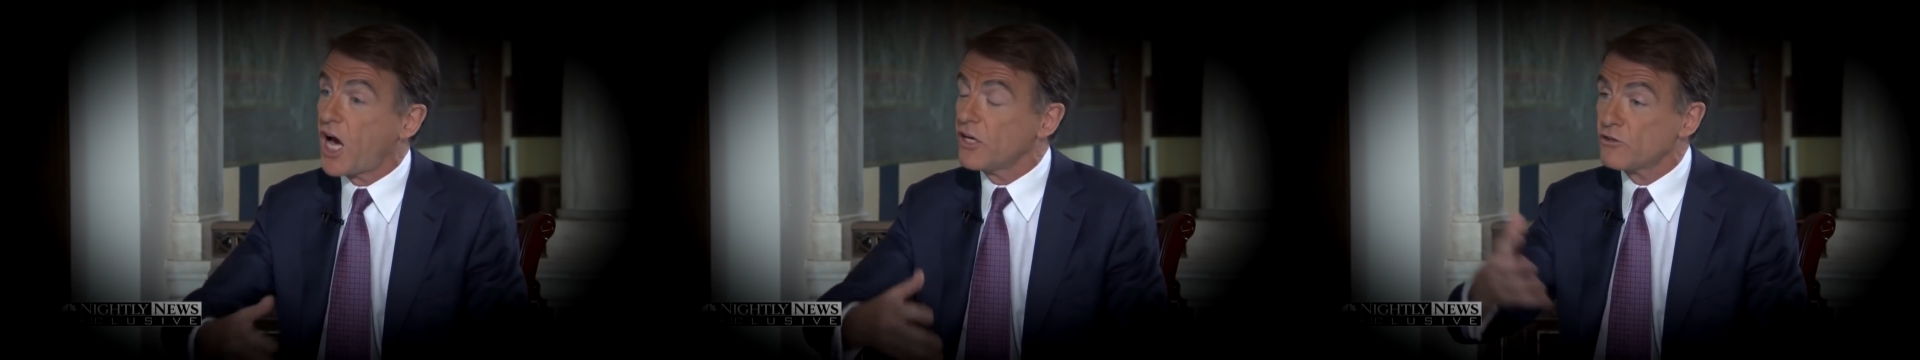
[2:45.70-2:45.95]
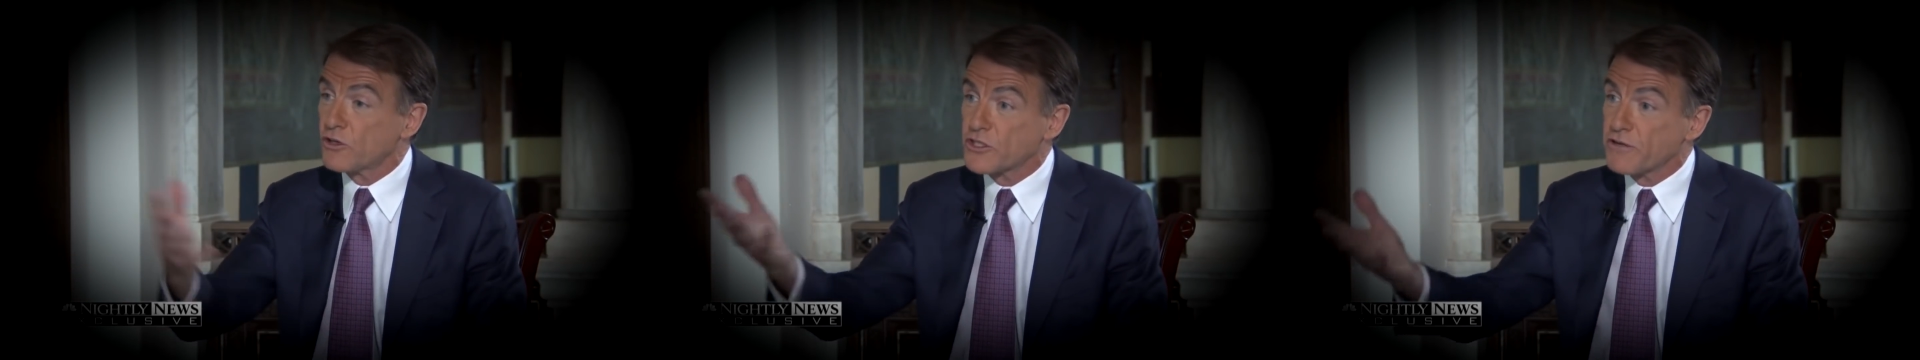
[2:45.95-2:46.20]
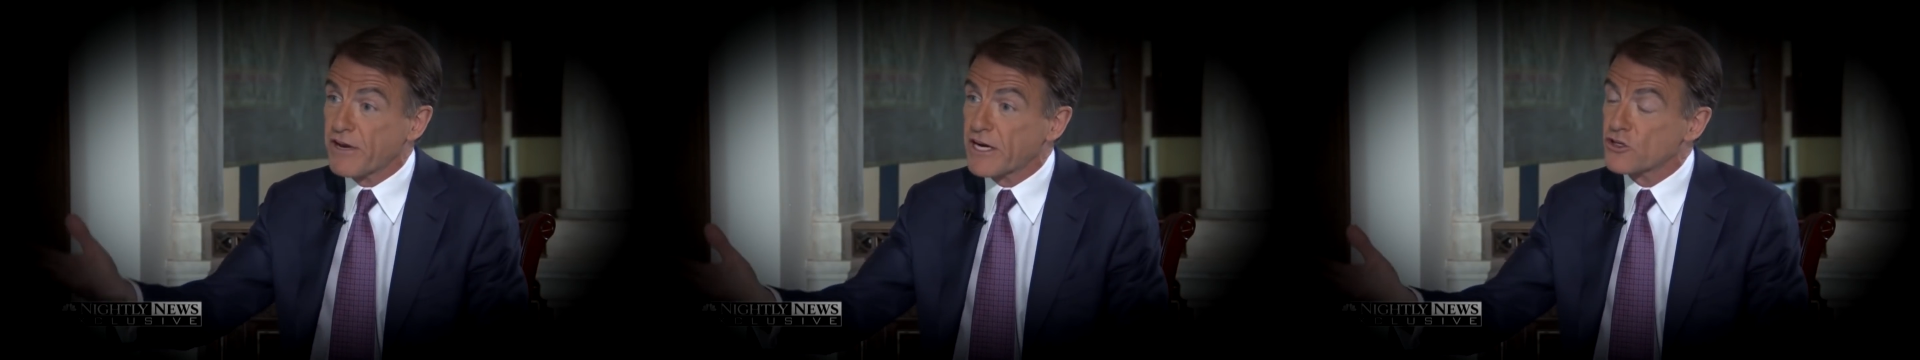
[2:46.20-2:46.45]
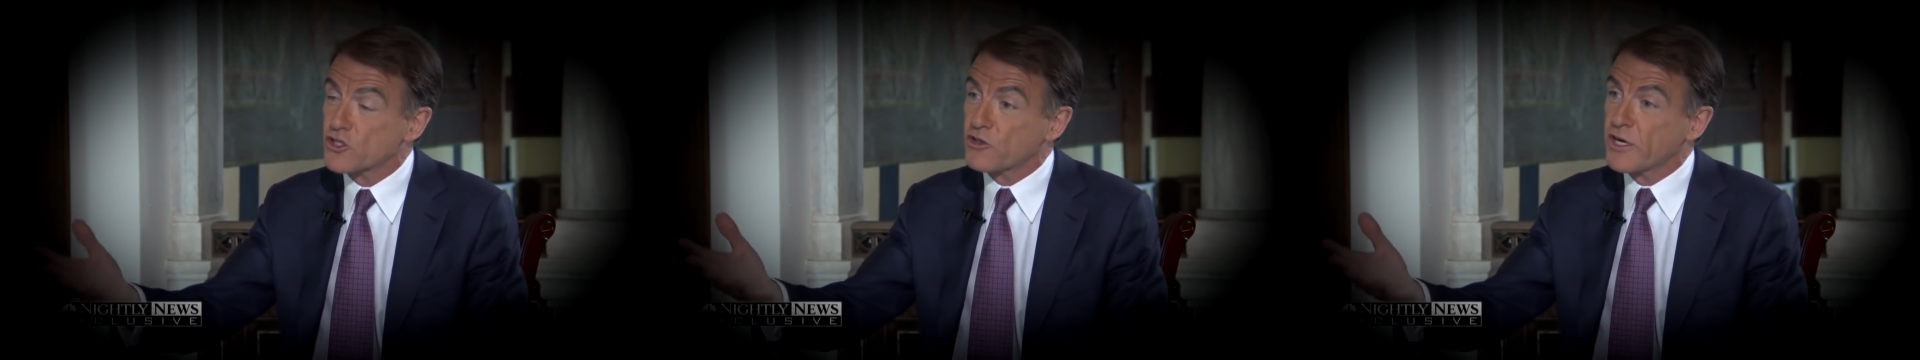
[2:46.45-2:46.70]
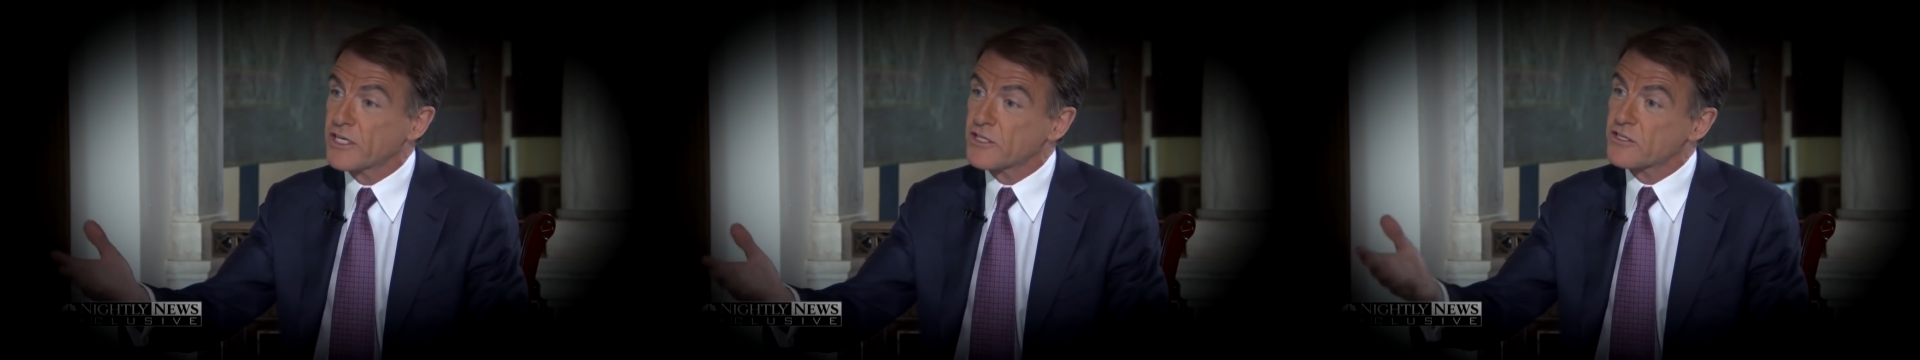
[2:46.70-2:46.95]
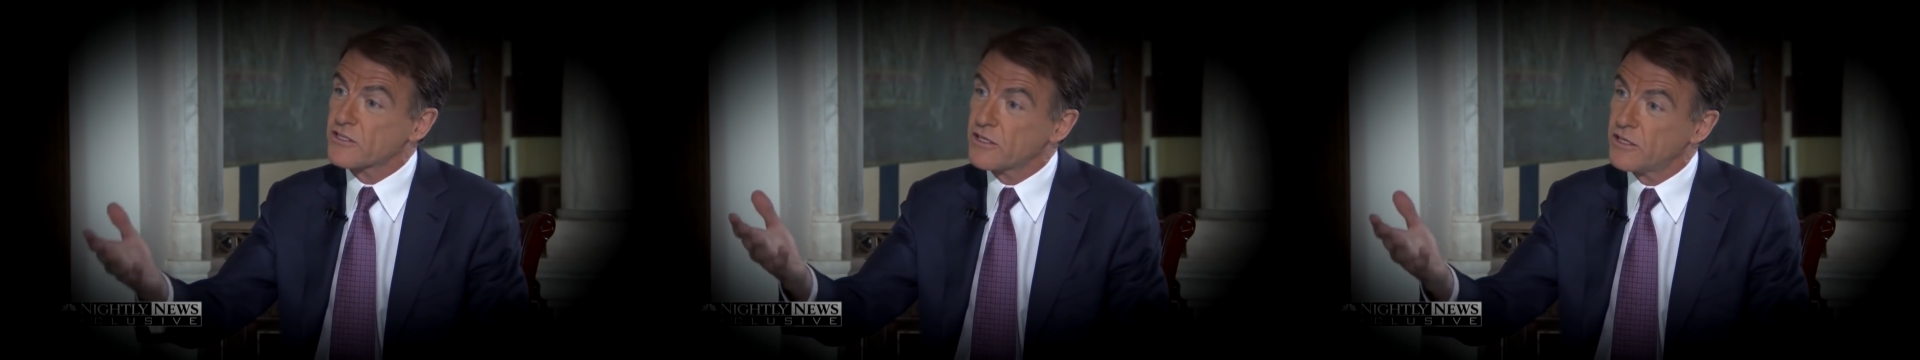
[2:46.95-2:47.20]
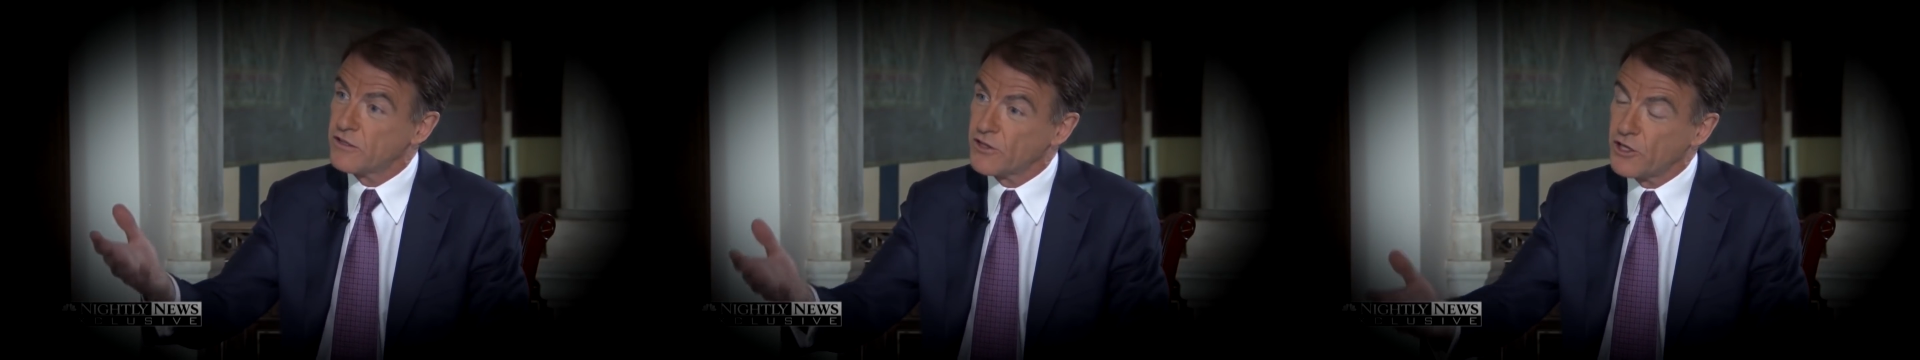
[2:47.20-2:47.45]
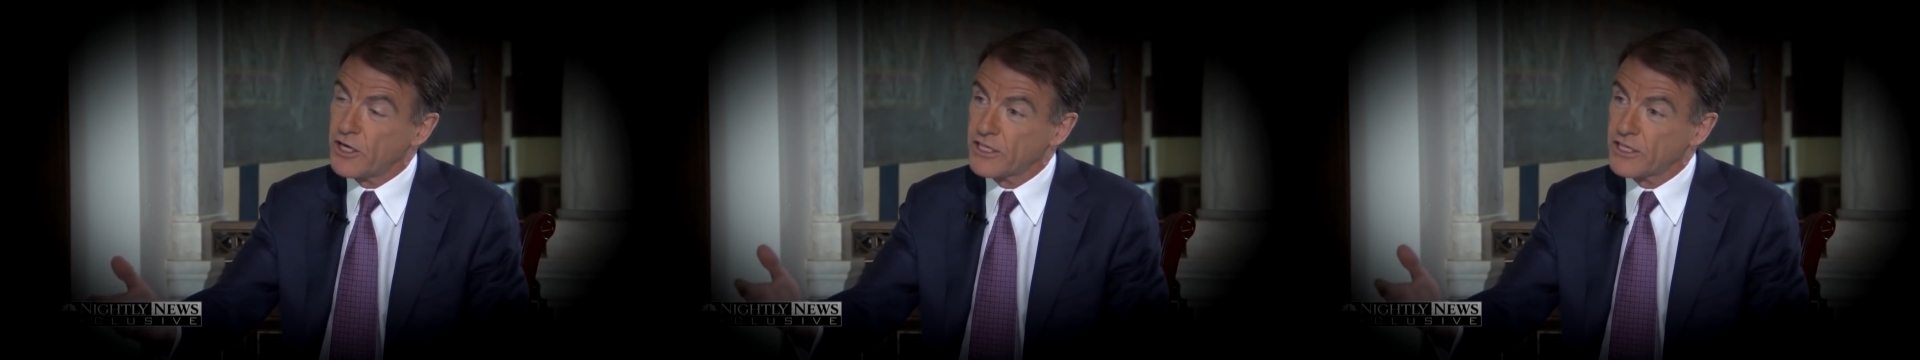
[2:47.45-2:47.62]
hundreds of airstrikes. The